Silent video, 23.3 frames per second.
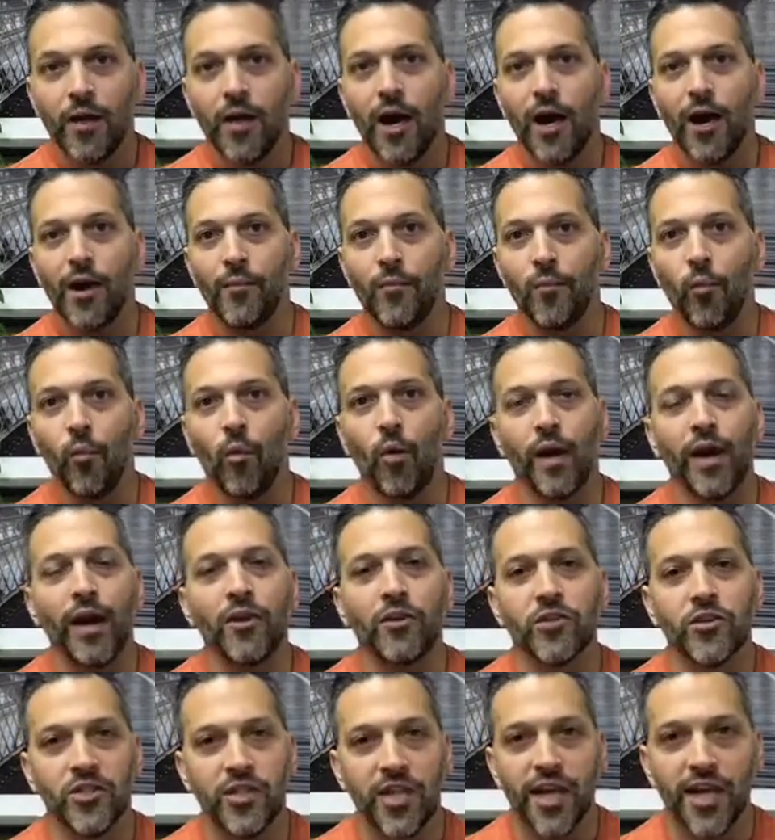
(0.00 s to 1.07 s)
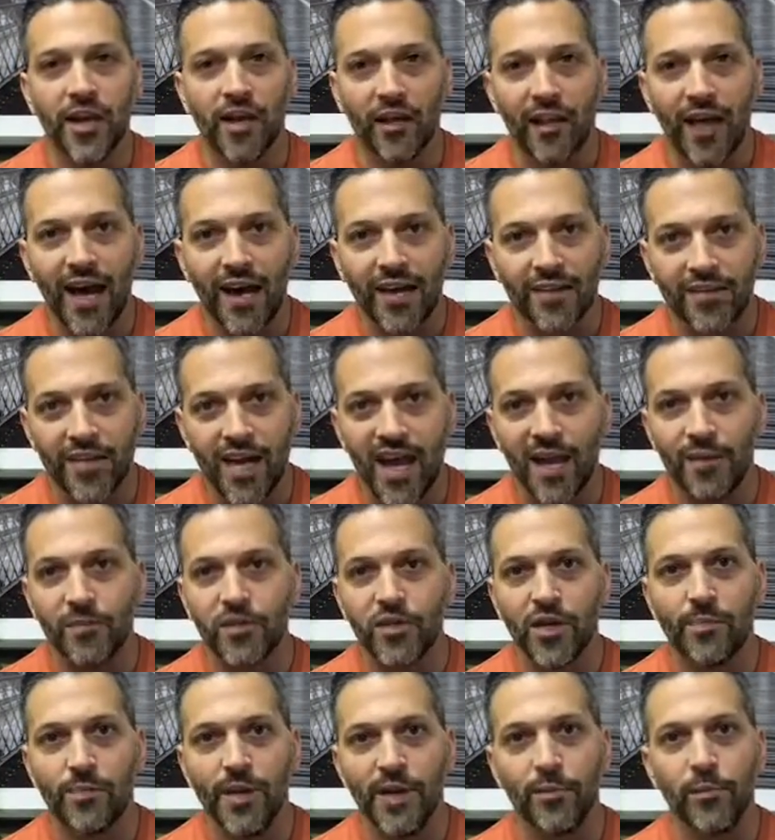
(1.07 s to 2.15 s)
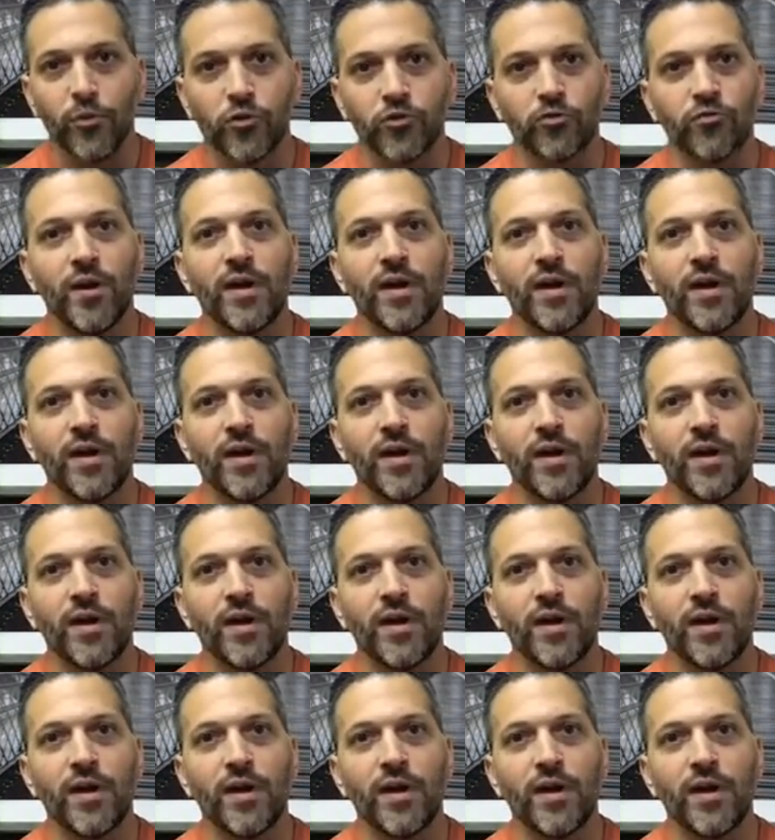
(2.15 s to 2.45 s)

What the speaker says: What I'll see a lot of times on people's